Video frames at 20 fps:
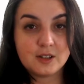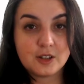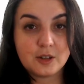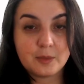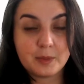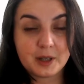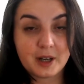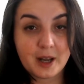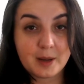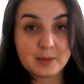
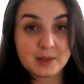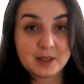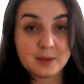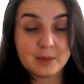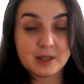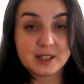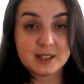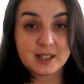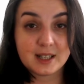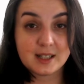So perhaps
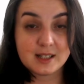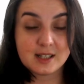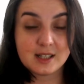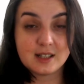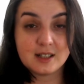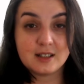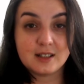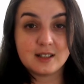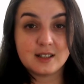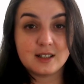the best
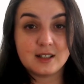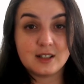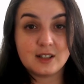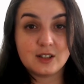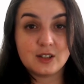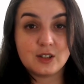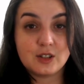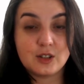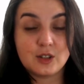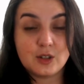idea
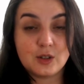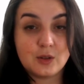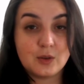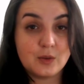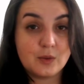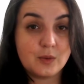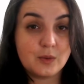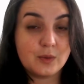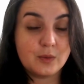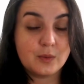is to
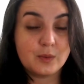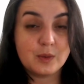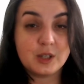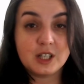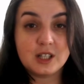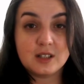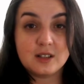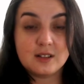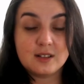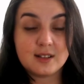
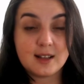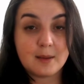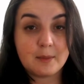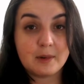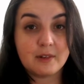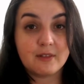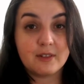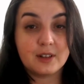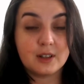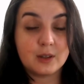read
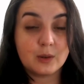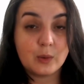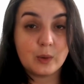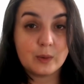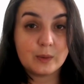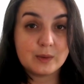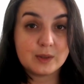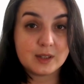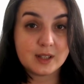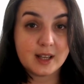some of the
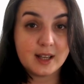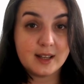quotes